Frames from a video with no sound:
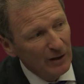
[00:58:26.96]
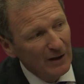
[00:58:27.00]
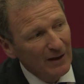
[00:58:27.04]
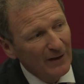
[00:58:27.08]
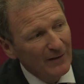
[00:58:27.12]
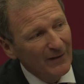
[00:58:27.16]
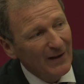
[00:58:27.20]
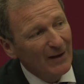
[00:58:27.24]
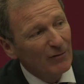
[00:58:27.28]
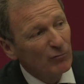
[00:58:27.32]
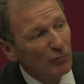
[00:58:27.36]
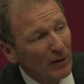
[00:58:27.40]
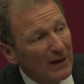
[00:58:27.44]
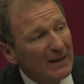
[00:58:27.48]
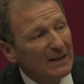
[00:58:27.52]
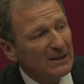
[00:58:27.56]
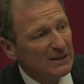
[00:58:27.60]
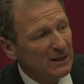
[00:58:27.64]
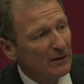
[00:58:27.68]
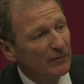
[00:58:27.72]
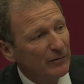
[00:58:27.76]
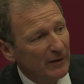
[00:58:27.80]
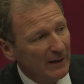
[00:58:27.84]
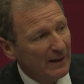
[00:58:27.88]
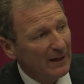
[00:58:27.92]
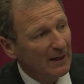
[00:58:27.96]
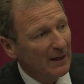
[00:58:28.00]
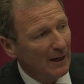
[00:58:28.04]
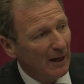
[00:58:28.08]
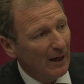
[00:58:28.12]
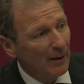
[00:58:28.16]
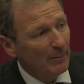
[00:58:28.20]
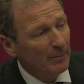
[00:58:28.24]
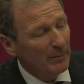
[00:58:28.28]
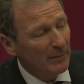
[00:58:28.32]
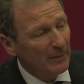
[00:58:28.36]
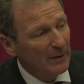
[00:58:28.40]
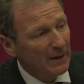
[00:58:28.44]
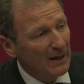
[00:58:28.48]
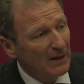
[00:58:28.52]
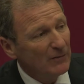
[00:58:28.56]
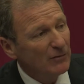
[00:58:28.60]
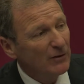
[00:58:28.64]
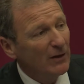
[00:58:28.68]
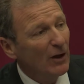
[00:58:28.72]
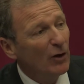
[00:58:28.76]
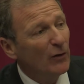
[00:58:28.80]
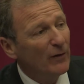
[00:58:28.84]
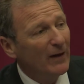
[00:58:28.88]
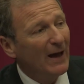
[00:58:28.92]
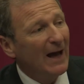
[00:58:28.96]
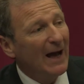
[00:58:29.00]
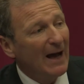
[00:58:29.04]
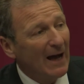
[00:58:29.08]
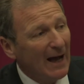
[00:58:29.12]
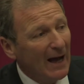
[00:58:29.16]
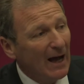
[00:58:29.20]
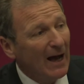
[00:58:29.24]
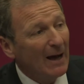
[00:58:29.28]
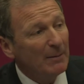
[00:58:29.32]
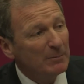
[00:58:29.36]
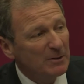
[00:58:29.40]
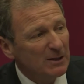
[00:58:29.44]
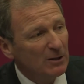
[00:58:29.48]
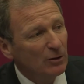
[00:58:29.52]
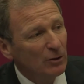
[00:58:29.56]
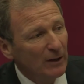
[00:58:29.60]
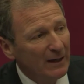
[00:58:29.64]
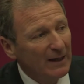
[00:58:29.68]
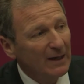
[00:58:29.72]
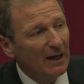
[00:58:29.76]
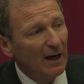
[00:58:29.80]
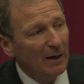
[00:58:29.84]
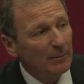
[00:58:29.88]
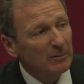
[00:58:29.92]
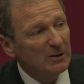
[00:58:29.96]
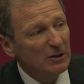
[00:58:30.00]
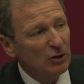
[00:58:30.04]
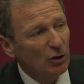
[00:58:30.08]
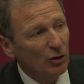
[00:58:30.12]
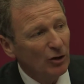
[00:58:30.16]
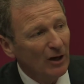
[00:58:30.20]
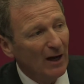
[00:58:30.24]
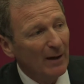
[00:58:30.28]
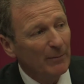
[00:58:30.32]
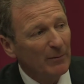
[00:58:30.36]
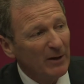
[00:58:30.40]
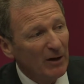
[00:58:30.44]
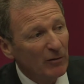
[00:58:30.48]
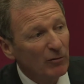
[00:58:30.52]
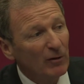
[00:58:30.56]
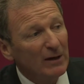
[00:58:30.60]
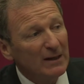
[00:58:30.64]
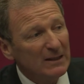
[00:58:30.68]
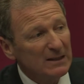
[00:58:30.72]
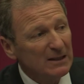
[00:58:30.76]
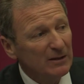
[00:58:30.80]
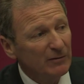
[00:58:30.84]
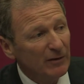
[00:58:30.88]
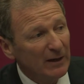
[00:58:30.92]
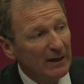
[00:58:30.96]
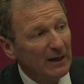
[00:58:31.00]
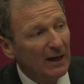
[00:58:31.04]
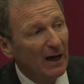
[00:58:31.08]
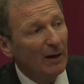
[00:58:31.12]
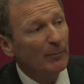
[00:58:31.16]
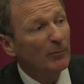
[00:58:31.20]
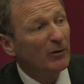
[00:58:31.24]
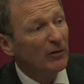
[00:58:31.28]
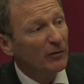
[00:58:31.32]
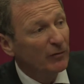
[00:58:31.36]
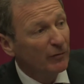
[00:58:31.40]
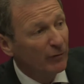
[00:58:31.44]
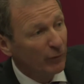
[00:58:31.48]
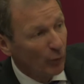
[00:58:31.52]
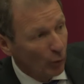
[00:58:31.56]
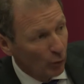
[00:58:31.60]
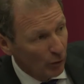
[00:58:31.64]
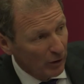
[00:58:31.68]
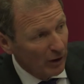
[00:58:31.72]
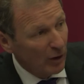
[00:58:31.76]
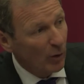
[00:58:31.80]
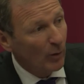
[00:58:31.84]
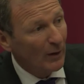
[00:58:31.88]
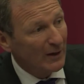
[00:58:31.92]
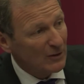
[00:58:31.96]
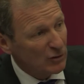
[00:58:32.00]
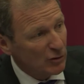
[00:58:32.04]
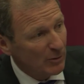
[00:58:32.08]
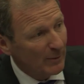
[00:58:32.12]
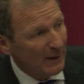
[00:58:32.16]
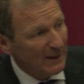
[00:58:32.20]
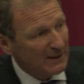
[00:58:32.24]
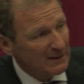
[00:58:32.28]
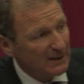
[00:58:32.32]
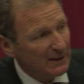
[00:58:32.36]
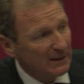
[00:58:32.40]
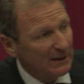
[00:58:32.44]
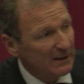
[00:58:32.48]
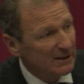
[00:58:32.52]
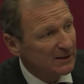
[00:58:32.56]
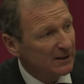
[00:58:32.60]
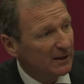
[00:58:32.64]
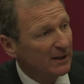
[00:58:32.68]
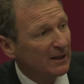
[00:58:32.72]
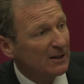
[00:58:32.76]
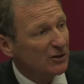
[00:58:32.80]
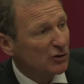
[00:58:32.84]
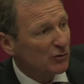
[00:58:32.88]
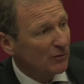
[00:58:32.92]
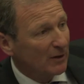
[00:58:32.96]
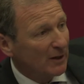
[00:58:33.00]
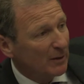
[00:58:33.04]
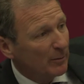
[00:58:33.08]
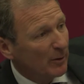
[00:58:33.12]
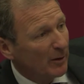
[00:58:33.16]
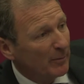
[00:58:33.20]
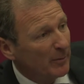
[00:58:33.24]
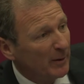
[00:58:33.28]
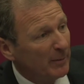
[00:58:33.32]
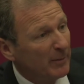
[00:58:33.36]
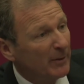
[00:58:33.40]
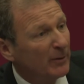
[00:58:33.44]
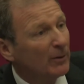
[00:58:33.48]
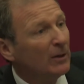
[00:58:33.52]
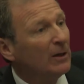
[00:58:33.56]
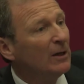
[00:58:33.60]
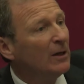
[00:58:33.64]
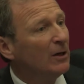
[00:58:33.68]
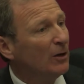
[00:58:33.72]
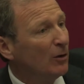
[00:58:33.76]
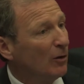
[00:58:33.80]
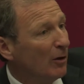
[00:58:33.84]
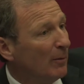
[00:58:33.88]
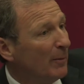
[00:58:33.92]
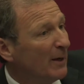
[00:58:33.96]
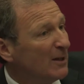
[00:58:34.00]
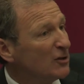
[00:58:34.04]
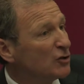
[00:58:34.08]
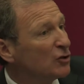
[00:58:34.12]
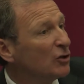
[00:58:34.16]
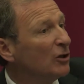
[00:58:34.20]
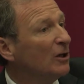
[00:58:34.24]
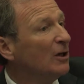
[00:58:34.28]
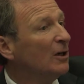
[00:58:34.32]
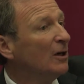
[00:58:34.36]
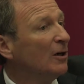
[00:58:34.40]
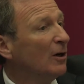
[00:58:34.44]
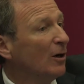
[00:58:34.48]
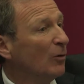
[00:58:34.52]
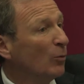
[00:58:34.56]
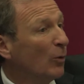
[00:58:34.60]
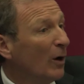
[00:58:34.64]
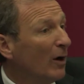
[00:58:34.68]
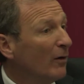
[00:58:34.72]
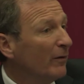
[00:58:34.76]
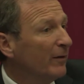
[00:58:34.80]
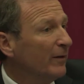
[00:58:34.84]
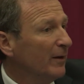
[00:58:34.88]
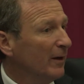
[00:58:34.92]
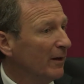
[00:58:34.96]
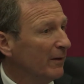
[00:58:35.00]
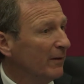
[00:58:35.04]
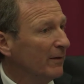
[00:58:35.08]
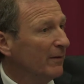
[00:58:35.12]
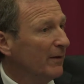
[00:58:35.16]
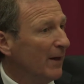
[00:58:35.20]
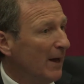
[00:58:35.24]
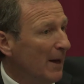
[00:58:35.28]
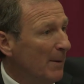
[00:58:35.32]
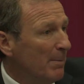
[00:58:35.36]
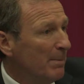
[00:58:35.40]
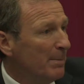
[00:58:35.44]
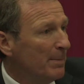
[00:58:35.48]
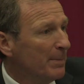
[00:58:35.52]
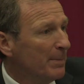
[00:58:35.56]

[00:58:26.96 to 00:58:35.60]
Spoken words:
their relative income, even though their absolute income has gone up, their relative income has fallen quite dramatically. So they're surrounded by people who are much wealthier than them.